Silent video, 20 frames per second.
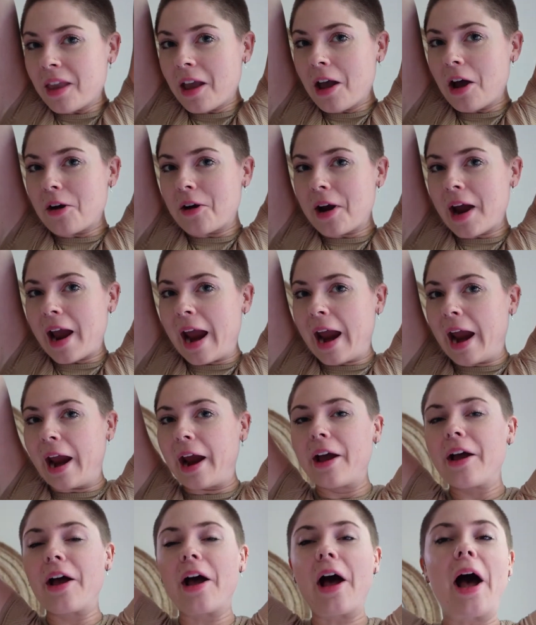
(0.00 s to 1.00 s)

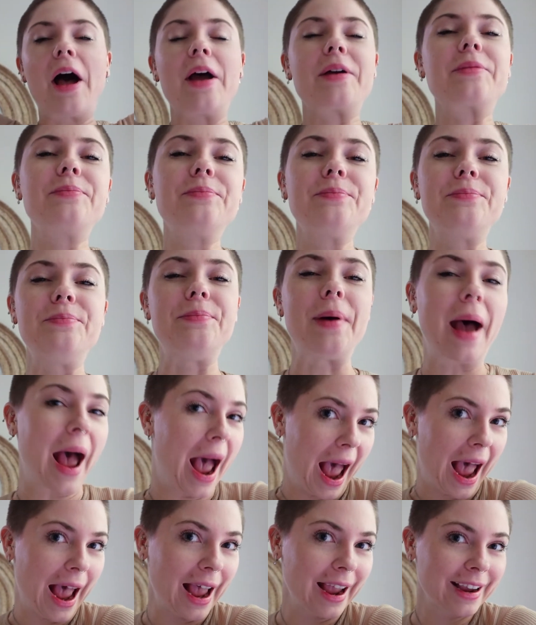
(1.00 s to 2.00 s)
Okay, I'm
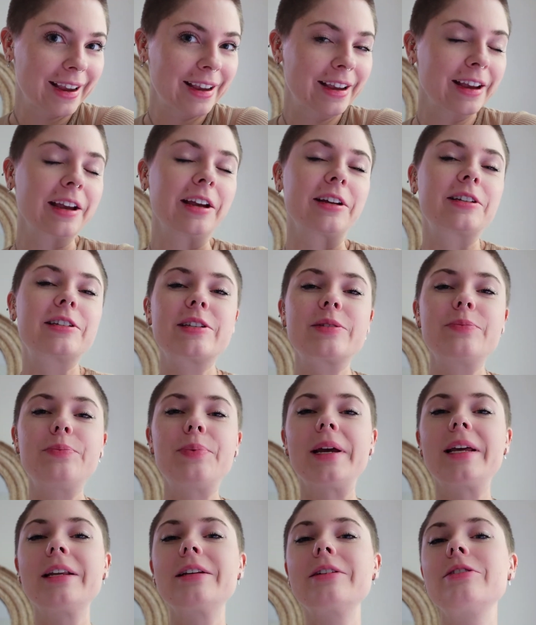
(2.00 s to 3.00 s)
back. It's
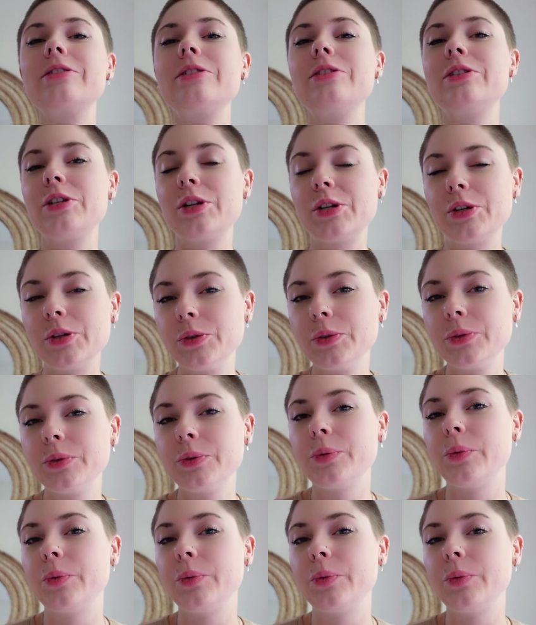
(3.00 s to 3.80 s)
been 2